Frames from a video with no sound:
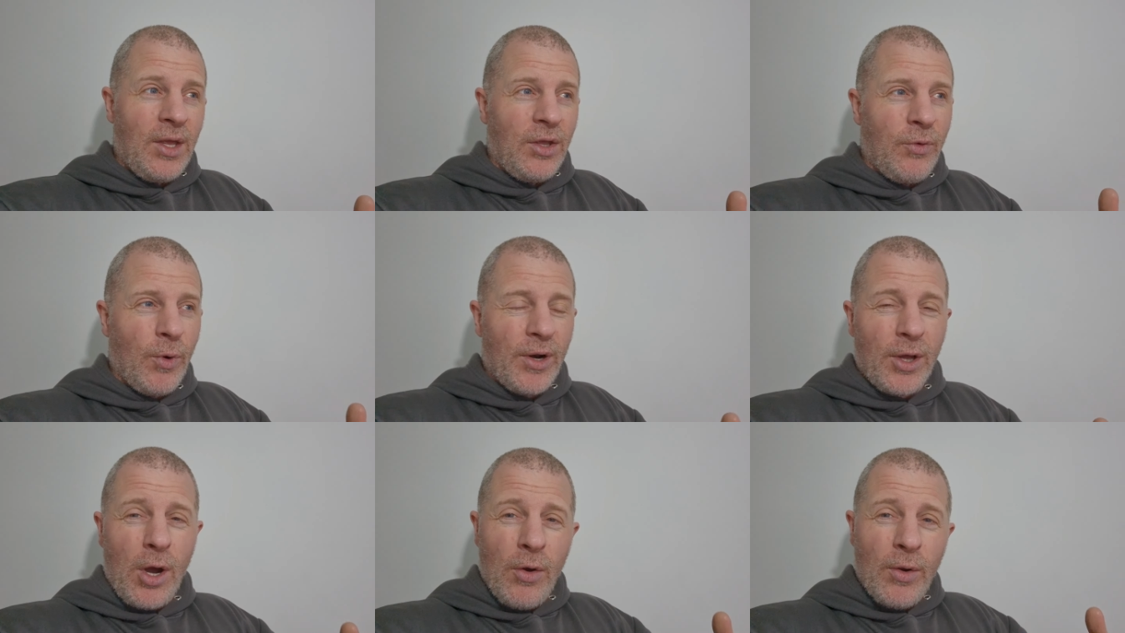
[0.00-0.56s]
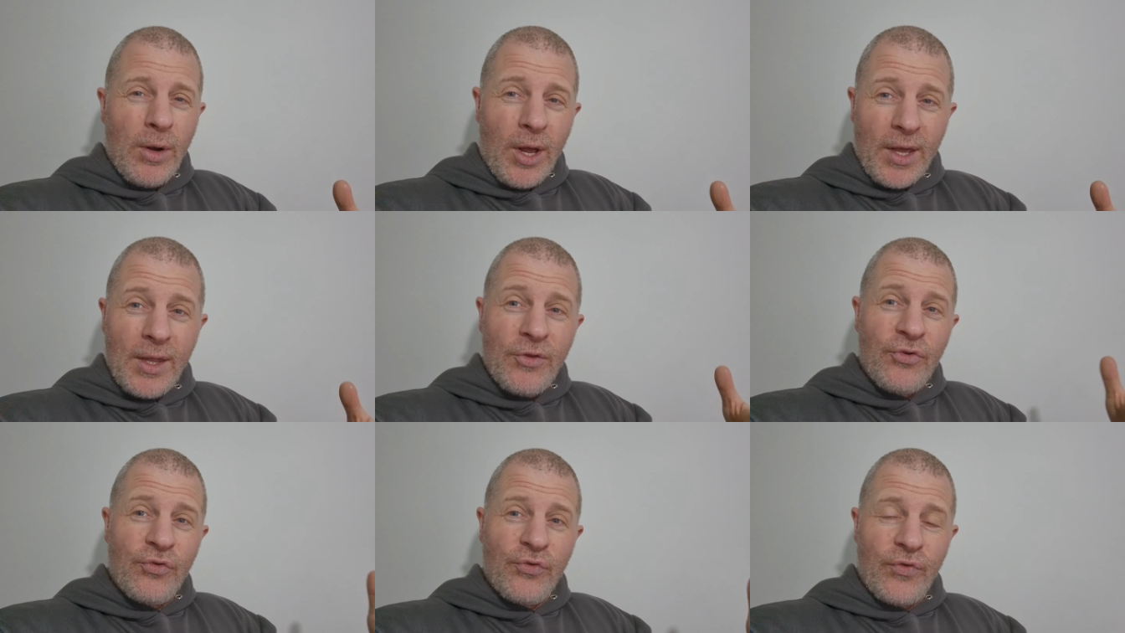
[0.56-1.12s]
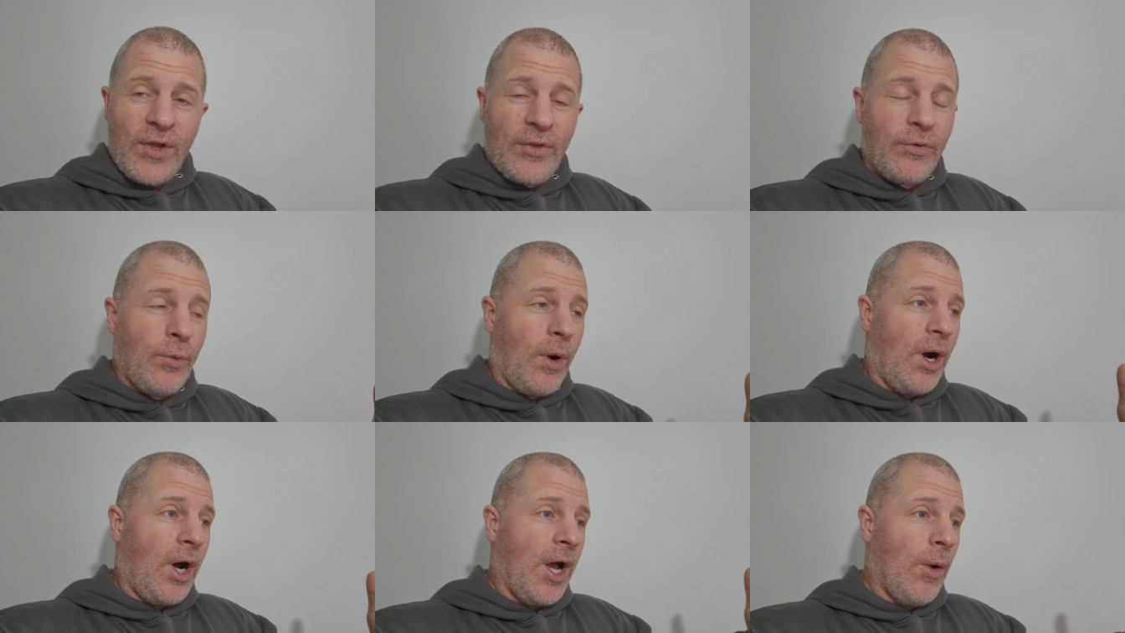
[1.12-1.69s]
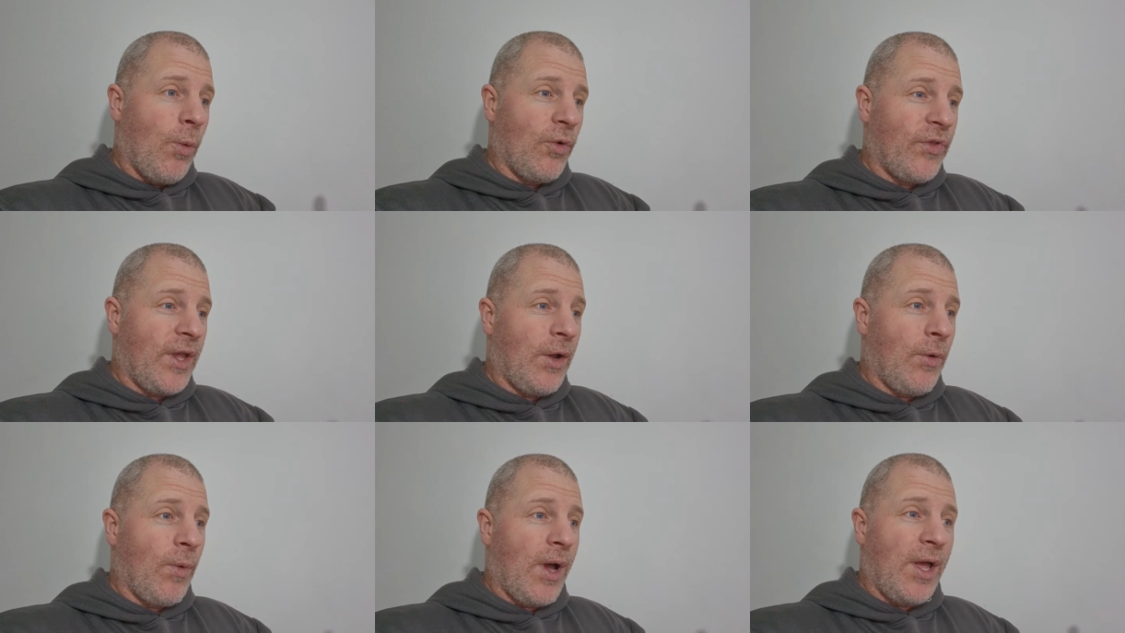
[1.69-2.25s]
You want to go in like a street, what I was
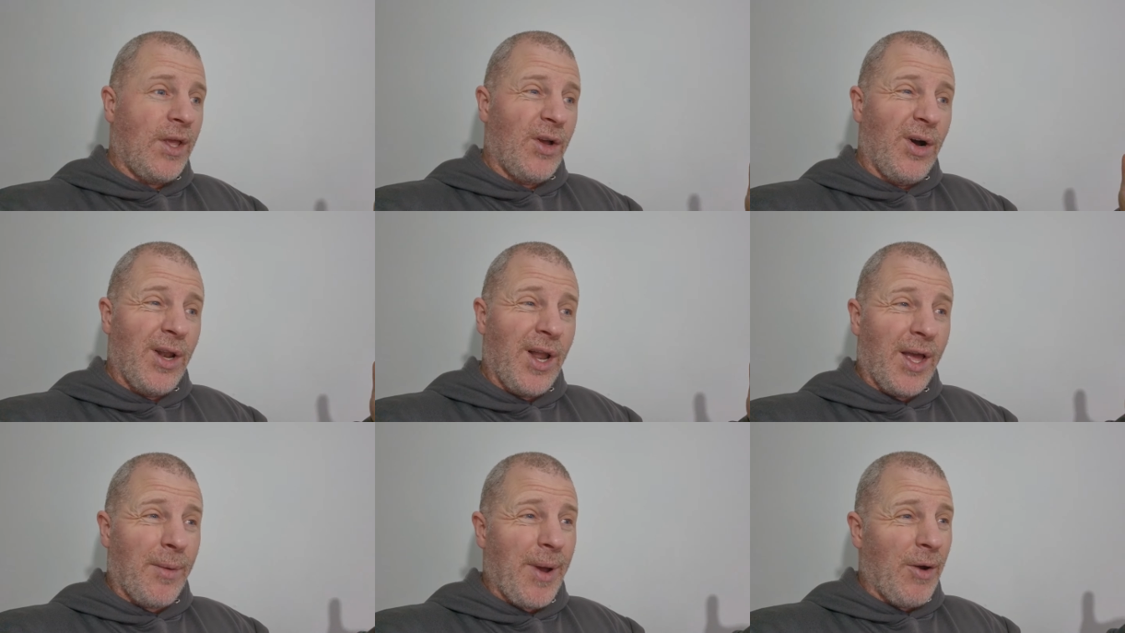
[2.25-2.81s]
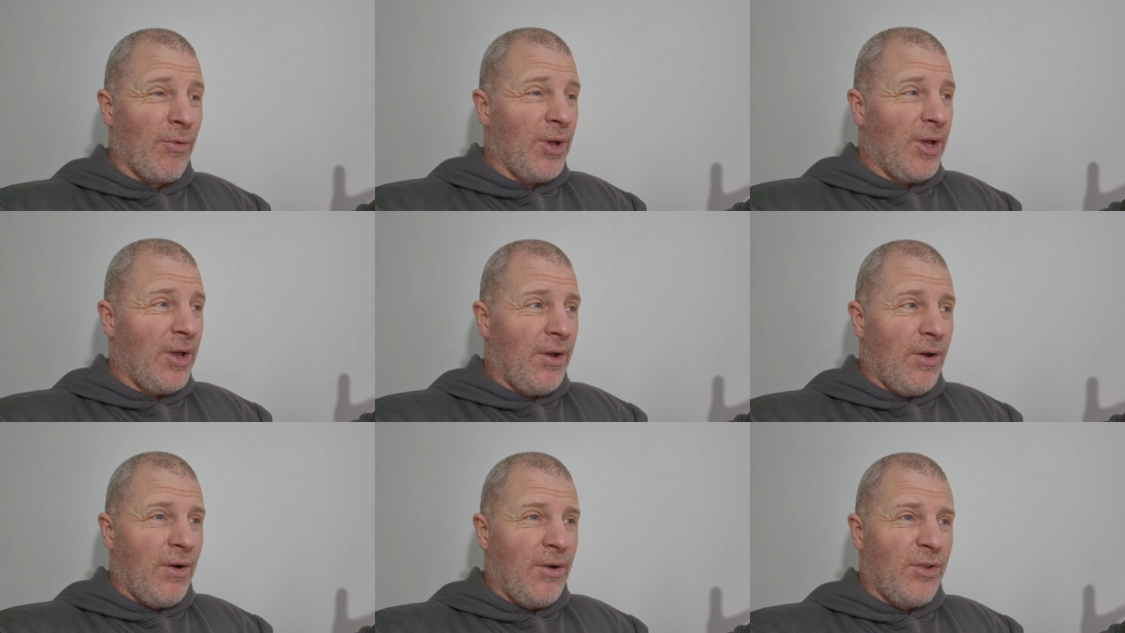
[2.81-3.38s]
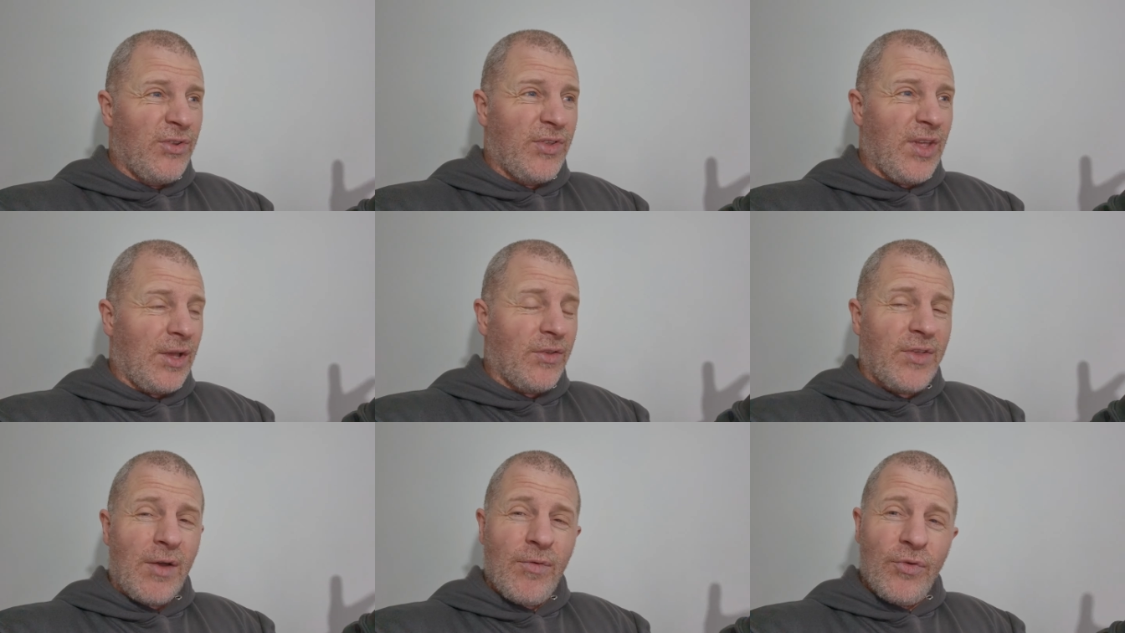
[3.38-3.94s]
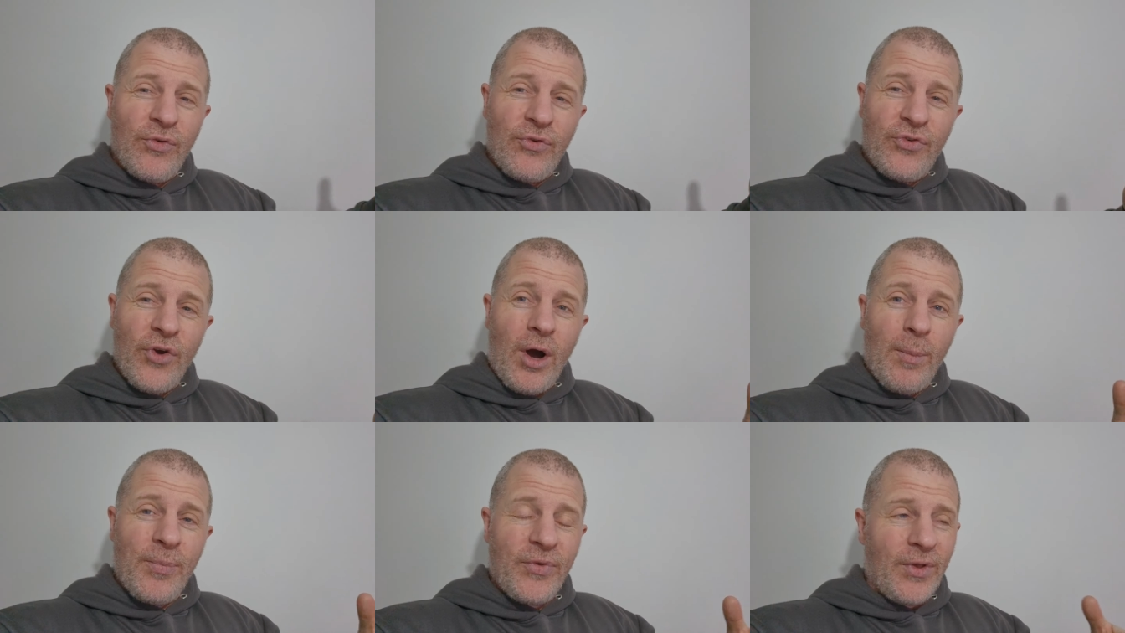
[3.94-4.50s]
in, where you got like about six, seven
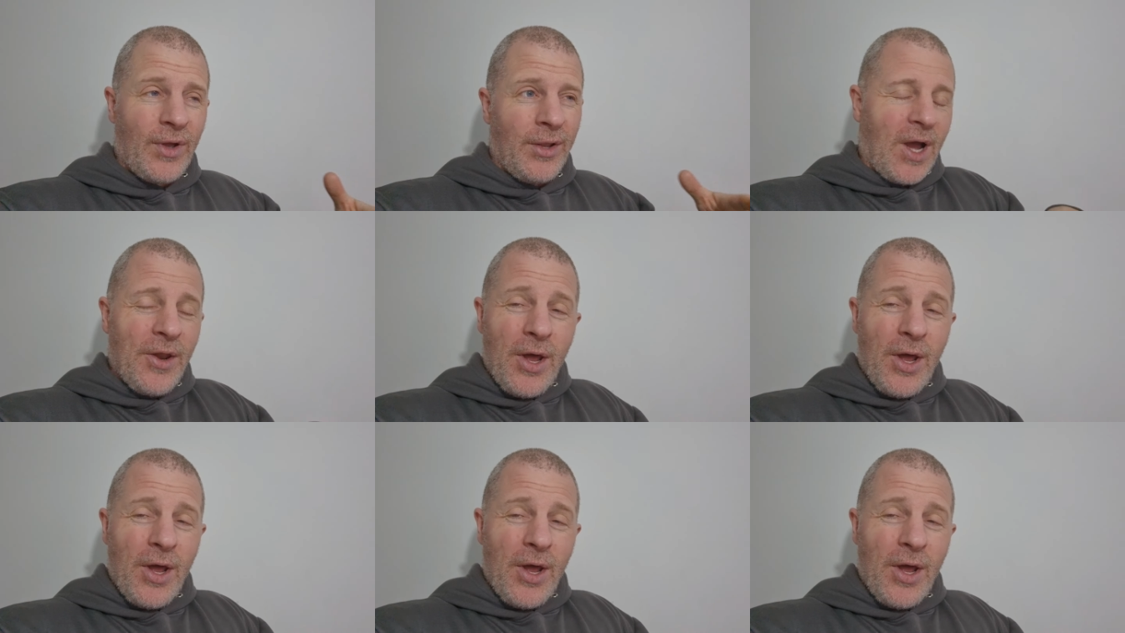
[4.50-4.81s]
shops.